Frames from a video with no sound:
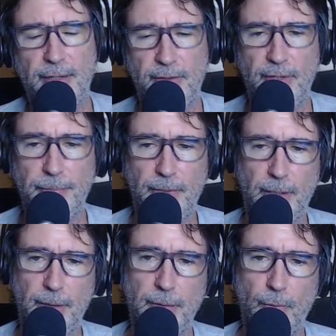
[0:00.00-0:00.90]

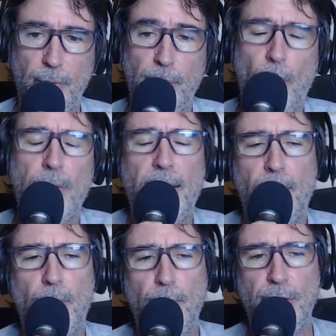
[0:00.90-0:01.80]
something, when we
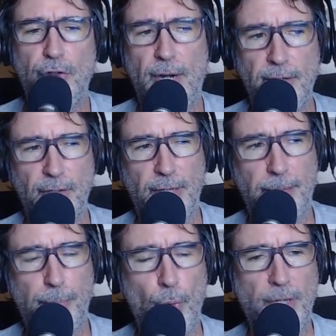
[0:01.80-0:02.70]
okay, when we try to
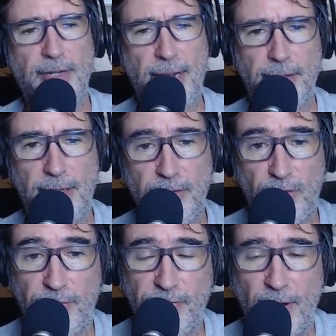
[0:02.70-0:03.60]
like point at it,
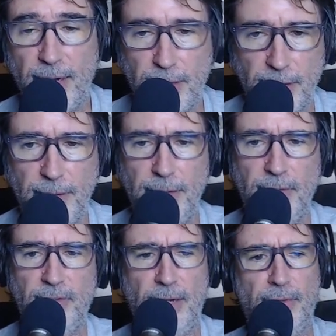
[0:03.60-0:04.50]
define it,
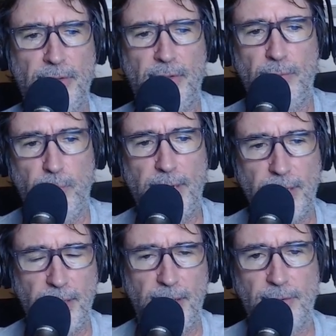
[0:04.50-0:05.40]
and say, This is what
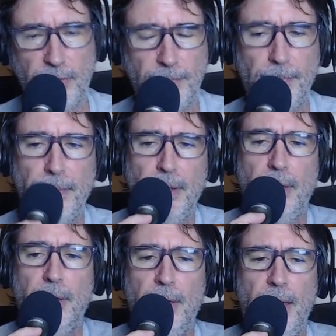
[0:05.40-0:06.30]
it is.
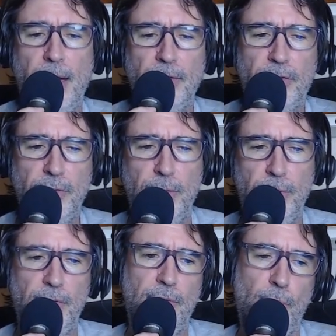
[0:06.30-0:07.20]
As
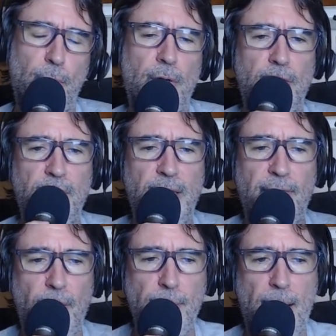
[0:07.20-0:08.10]
soon as the words
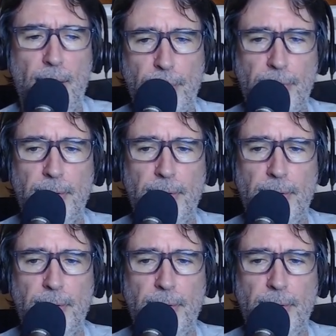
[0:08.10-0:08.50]
leave our mouth,